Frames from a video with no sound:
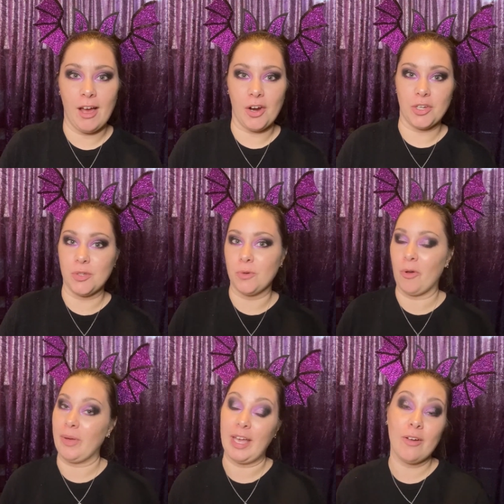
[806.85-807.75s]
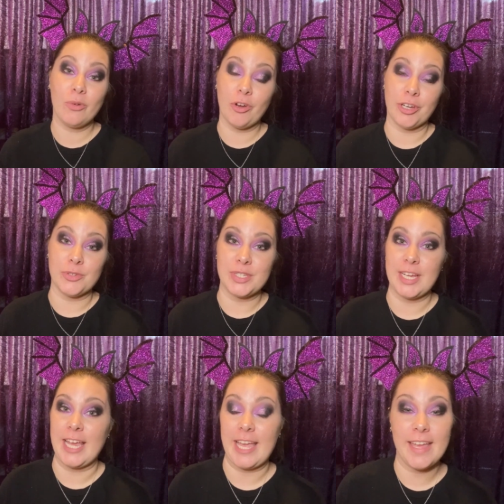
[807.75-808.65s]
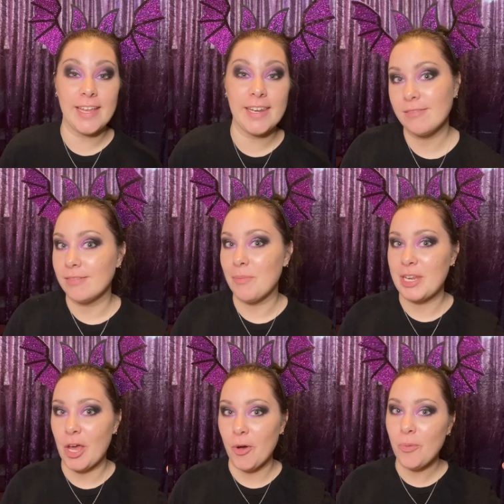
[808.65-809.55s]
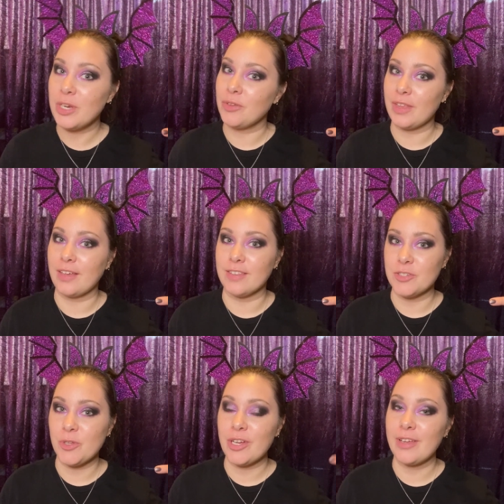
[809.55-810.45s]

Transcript: Are you going out? Are you staying in? Let me know what you think of this look